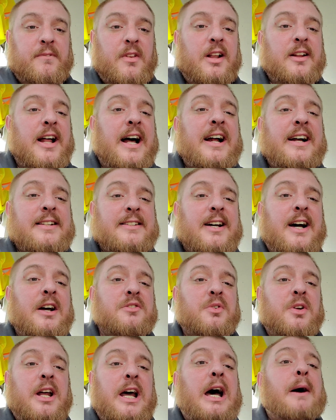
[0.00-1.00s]
A lot of
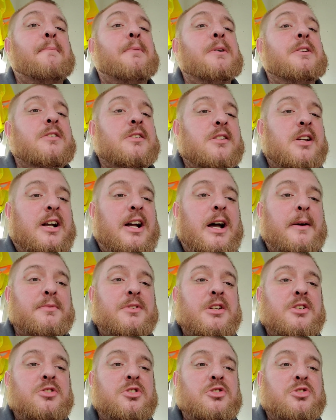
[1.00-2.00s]
times, what happens is the cop
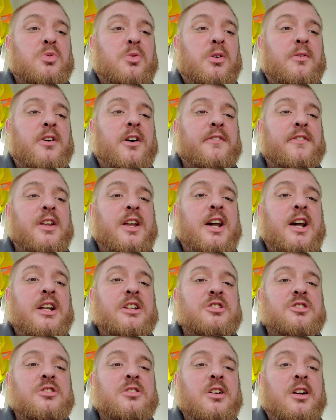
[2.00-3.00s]
sees you swerve off the edge,